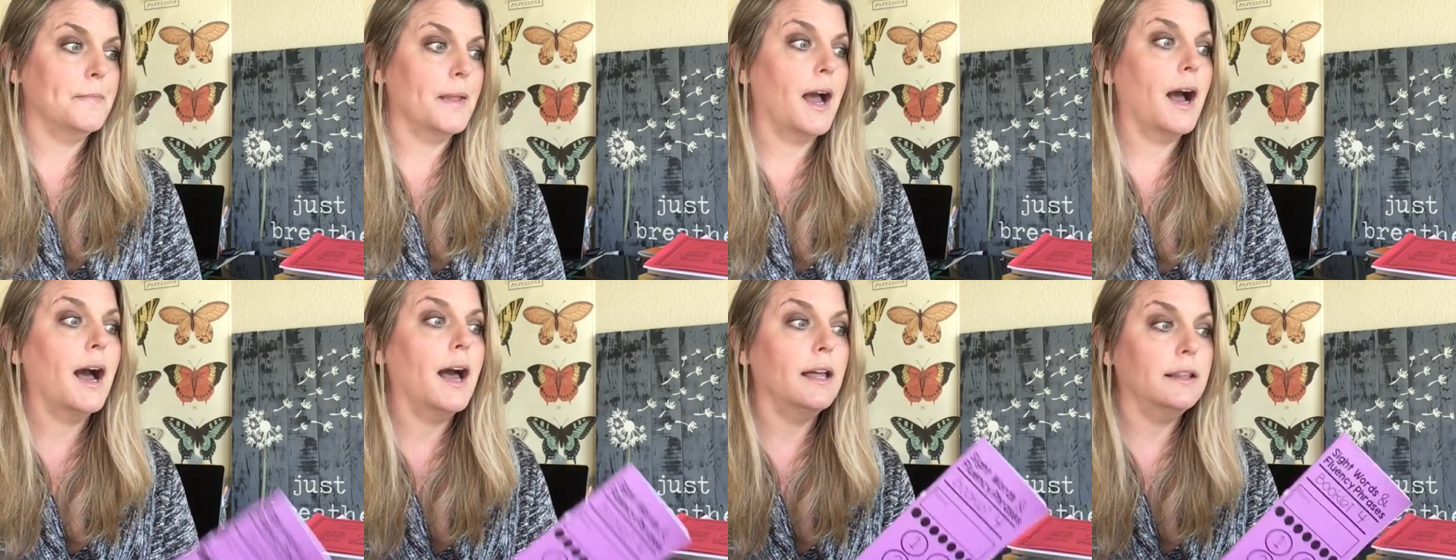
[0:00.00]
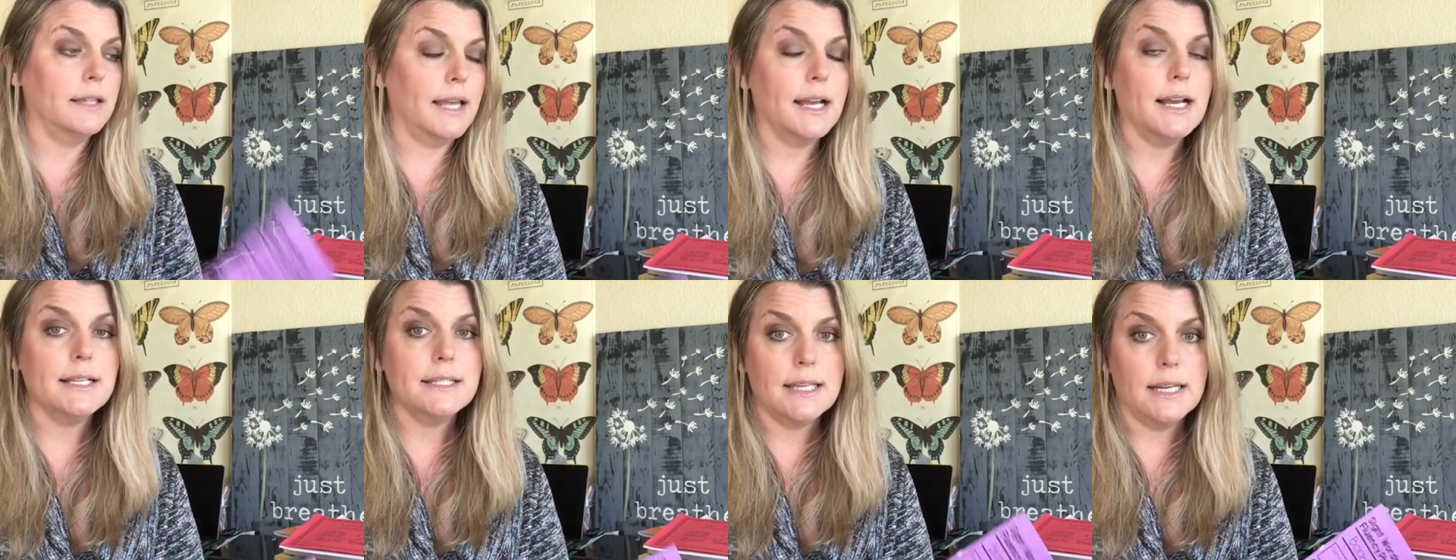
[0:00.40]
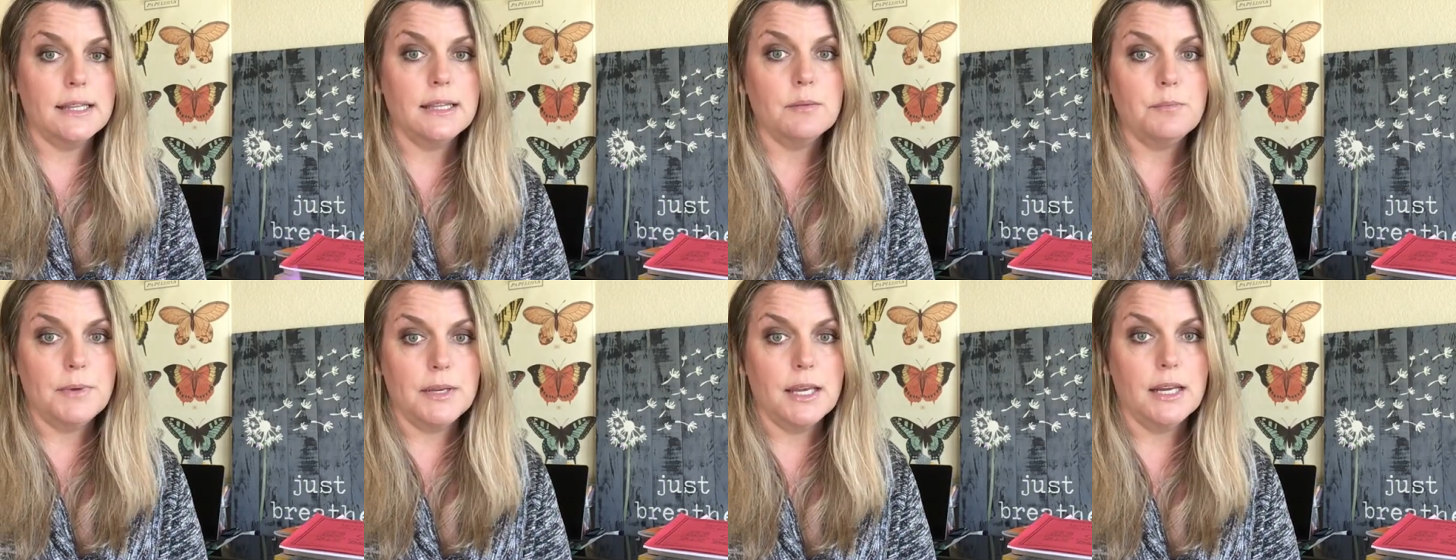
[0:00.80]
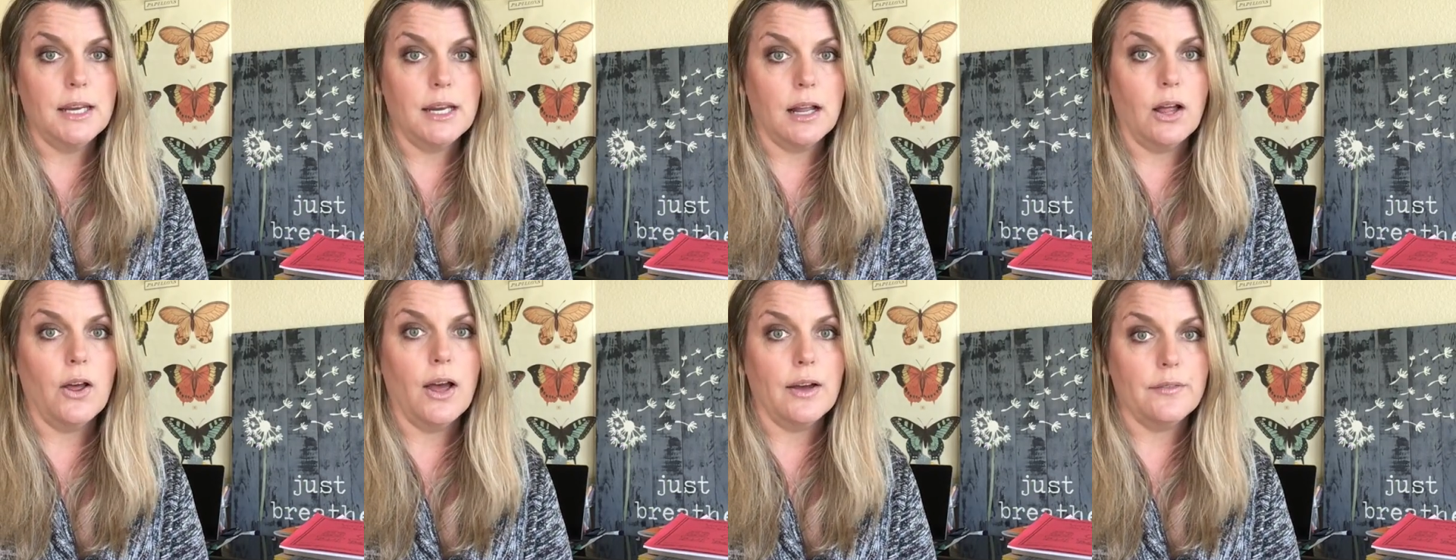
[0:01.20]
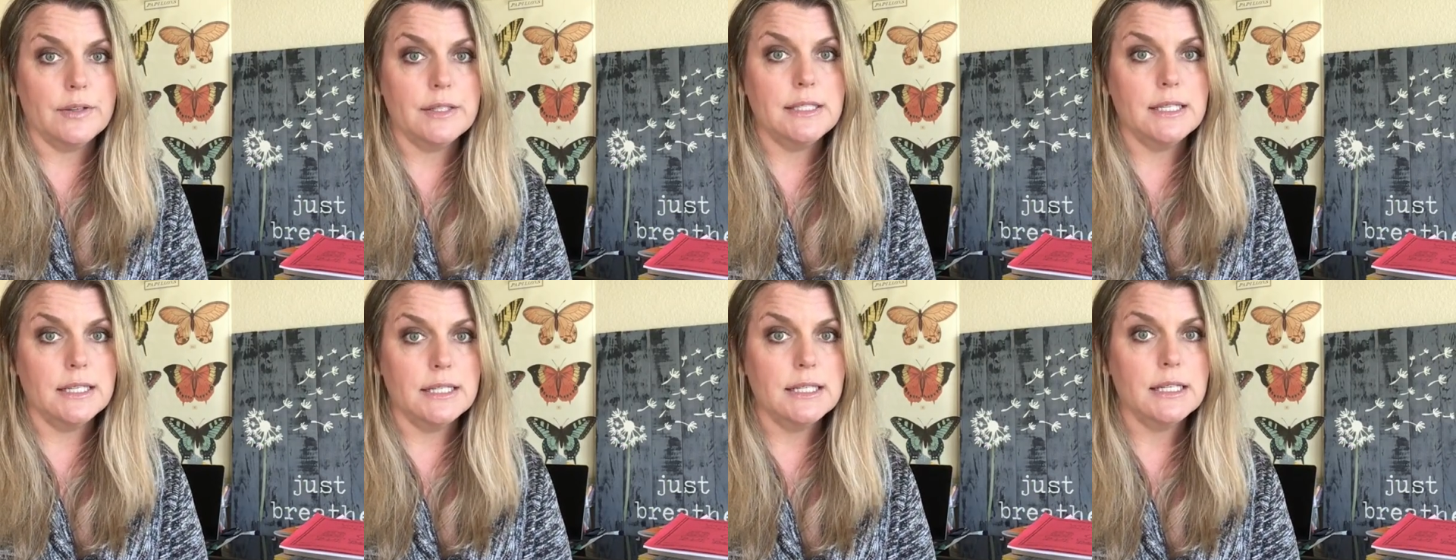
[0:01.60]
Like I said at the beginning, I'll have a
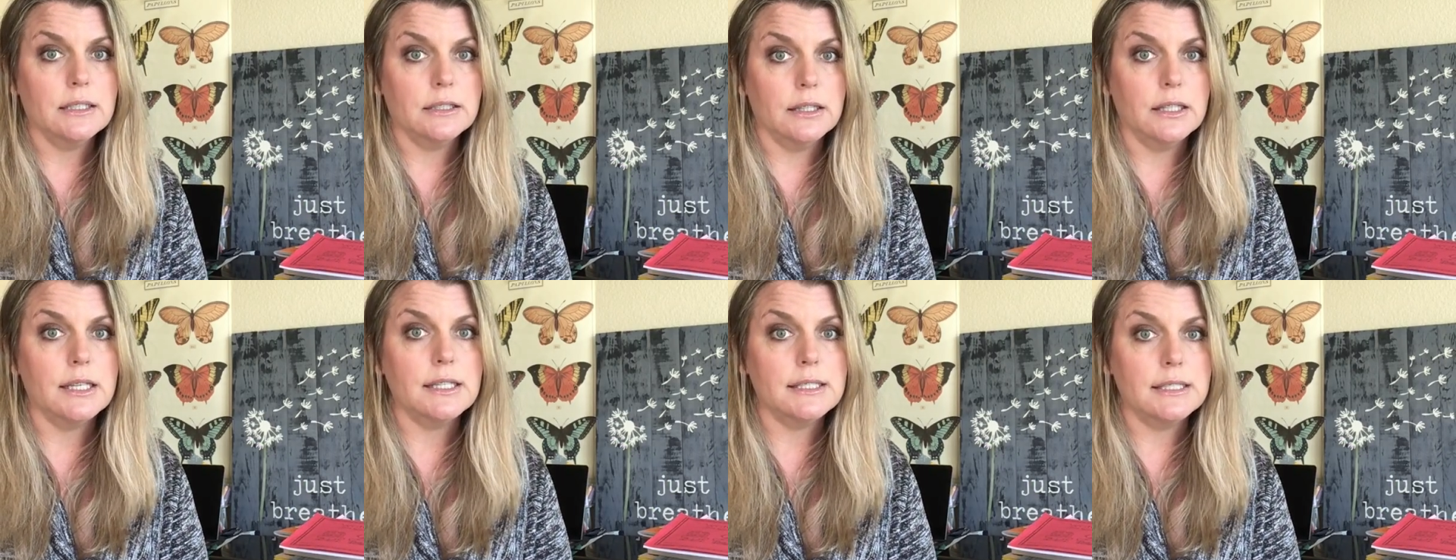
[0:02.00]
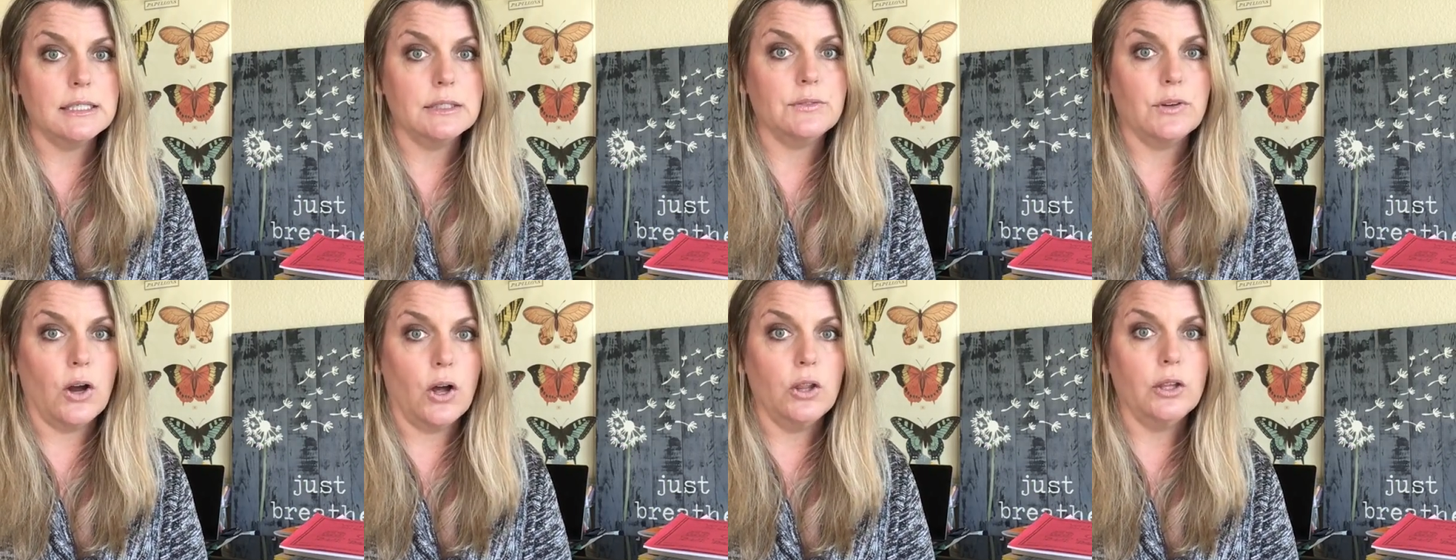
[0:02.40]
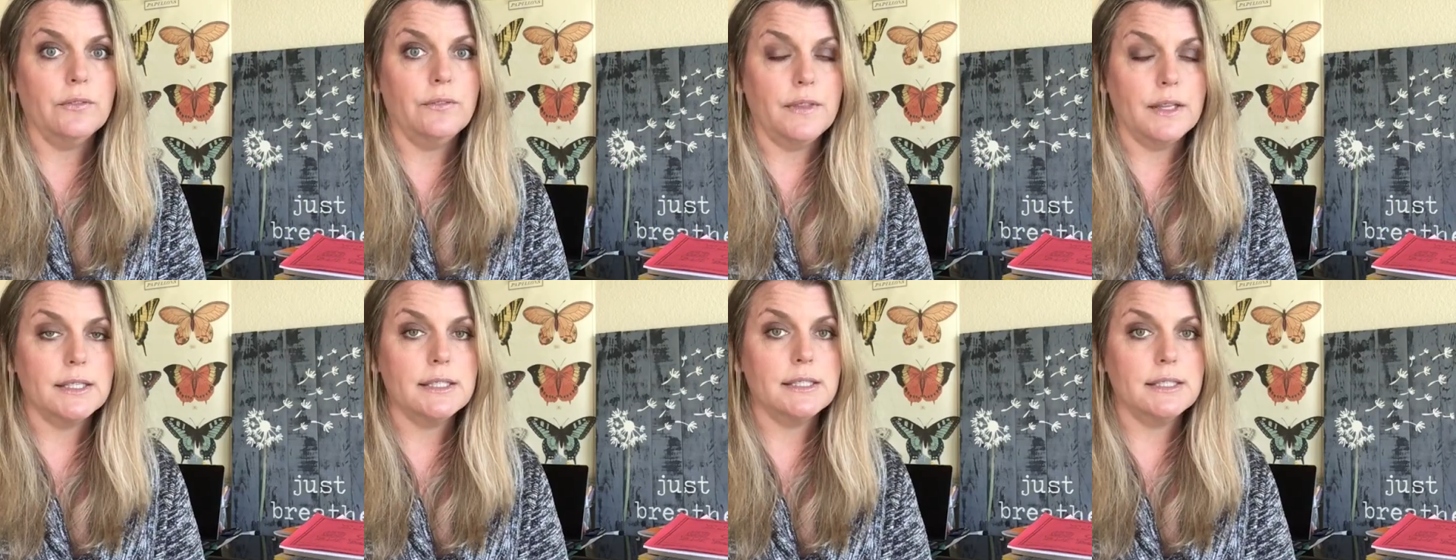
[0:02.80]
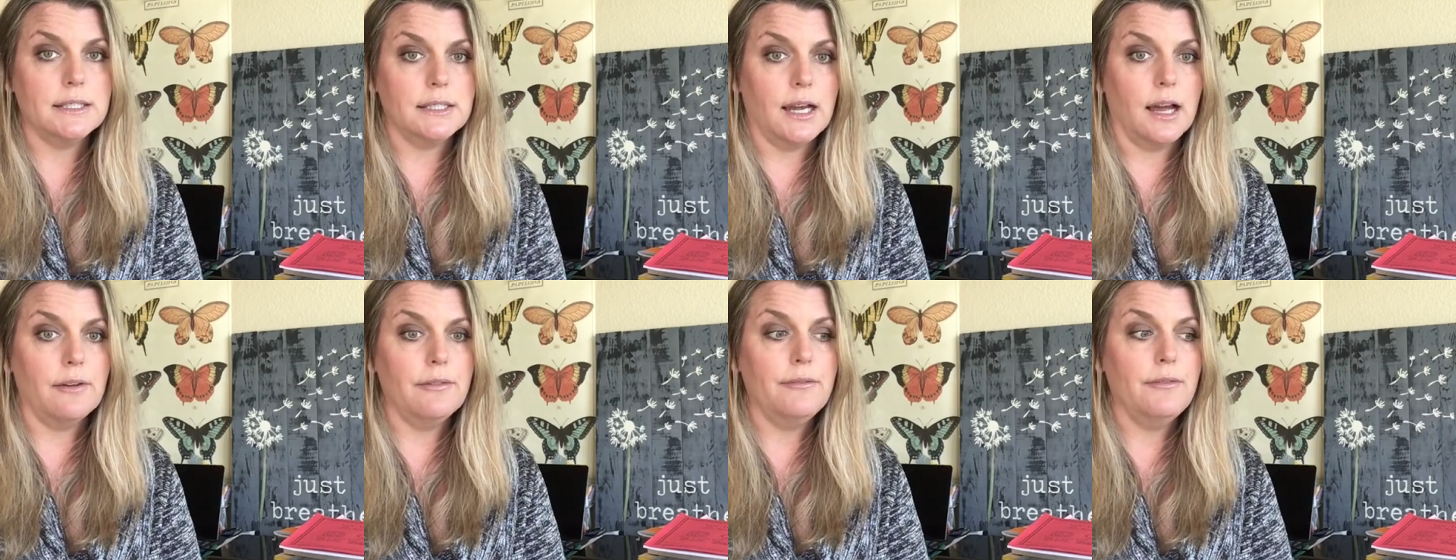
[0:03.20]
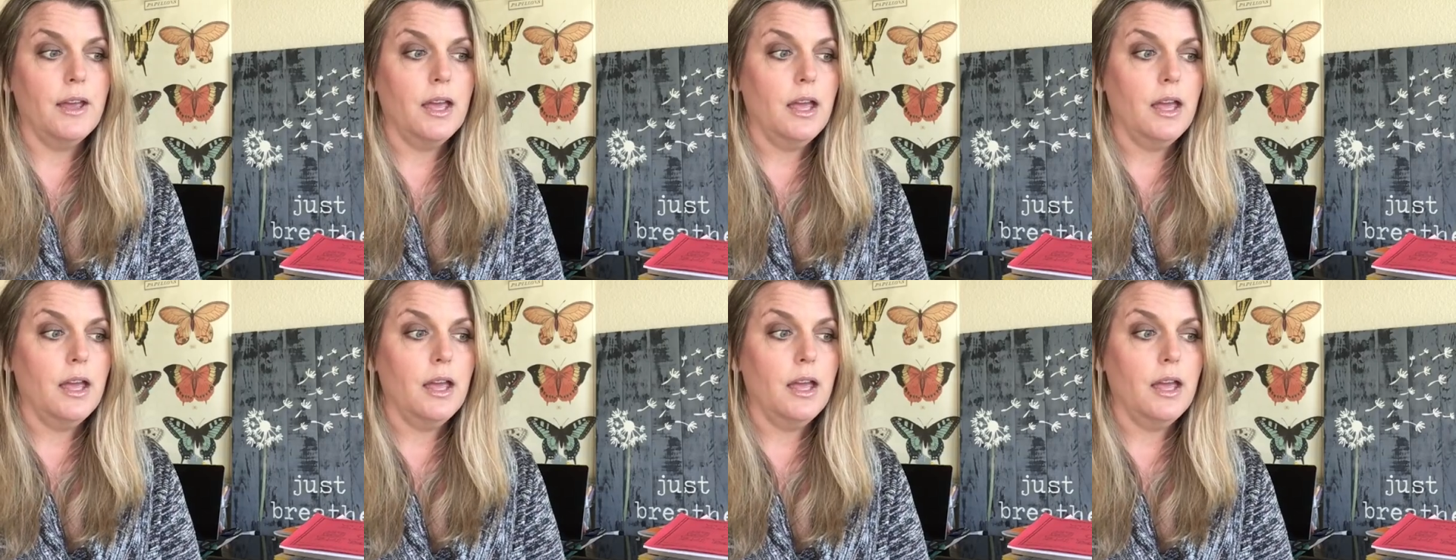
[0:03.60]
detailed list of all of this stuff